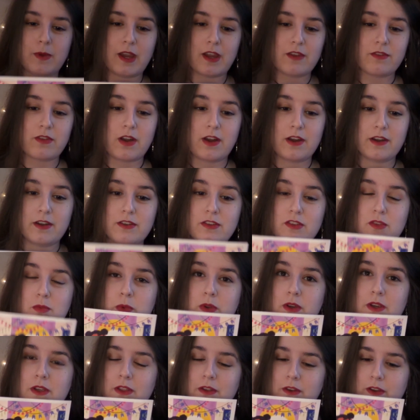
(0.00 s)
We have our
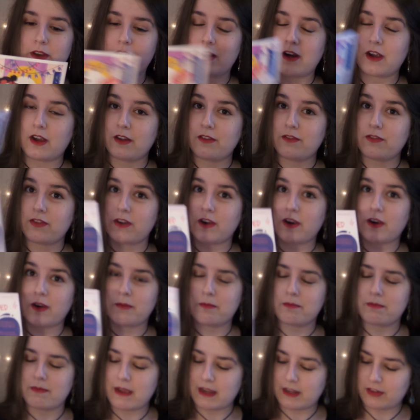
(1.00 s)
spoiler uncard for
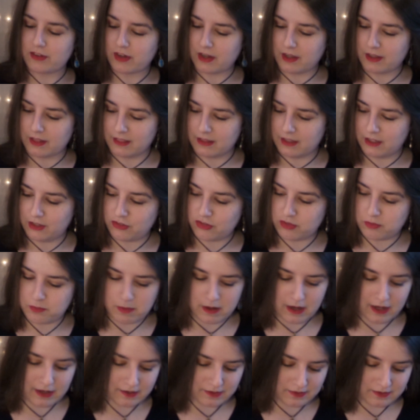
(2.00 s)
our Magic Unleashed
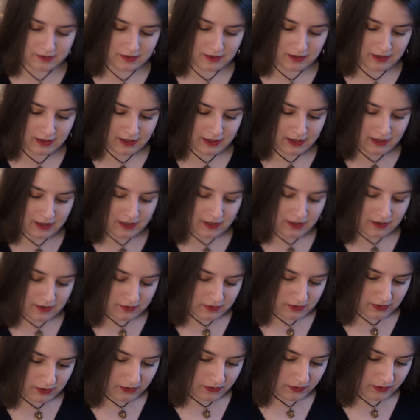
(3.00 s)
box.
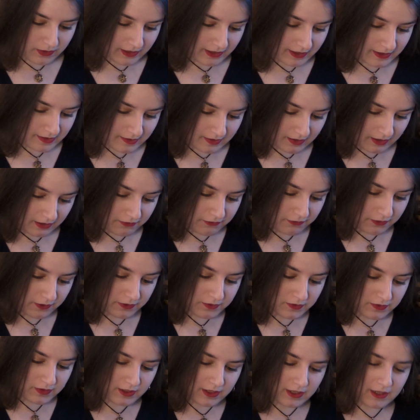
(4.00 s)
So let's see.
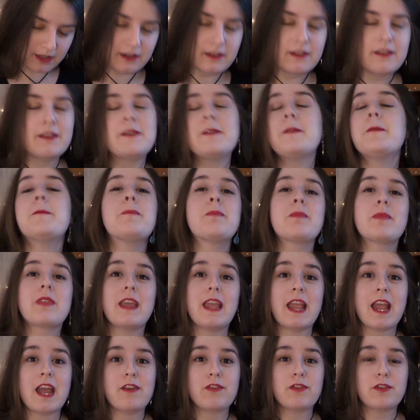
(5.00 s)
First thing,
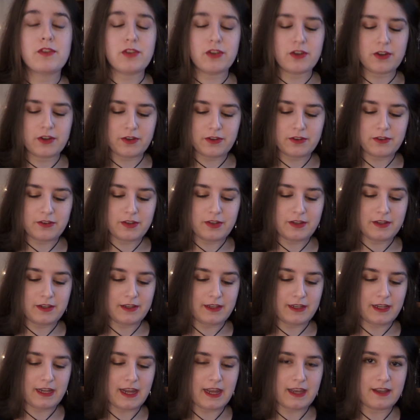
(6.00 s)
they have returned.
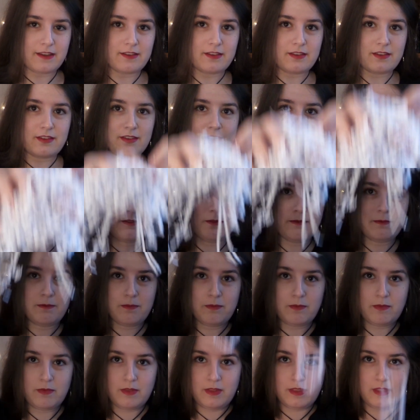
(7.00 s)
Yes,
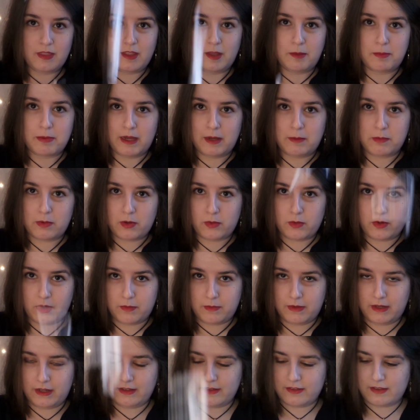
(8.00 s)
the paper
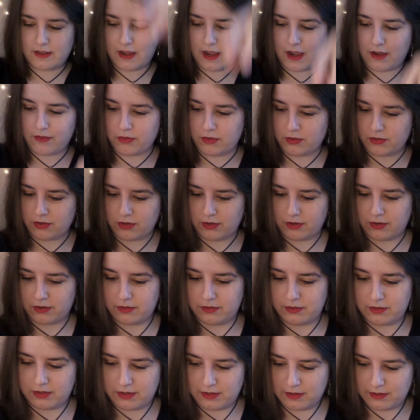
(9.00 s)
wormies have
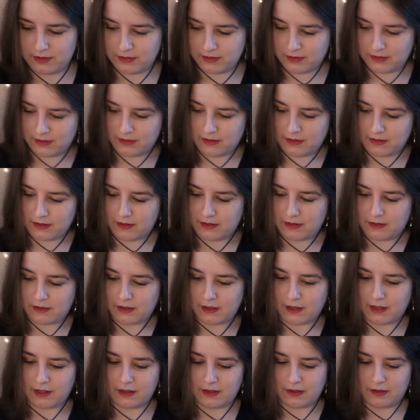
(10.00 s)
returned
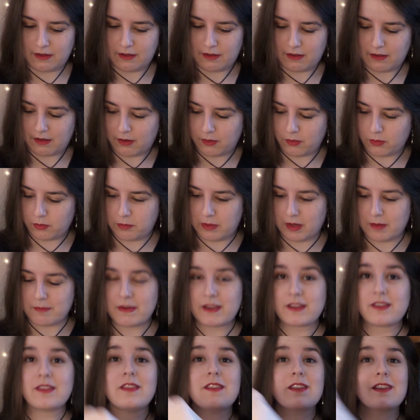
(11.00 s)
and it will be a
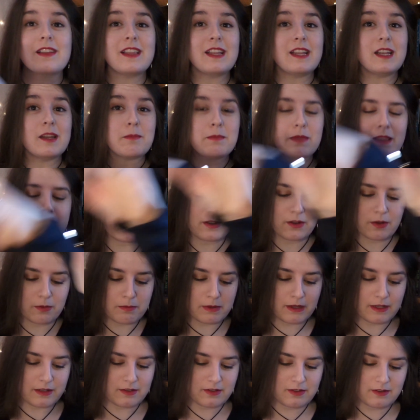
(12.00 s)
mess to clean up later,
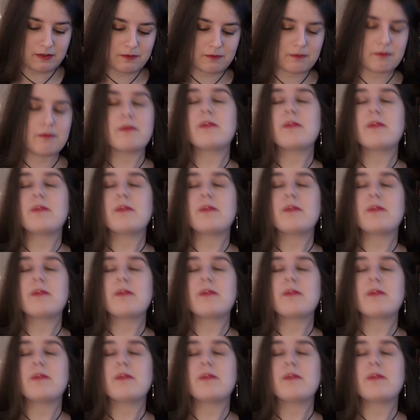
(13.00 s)
but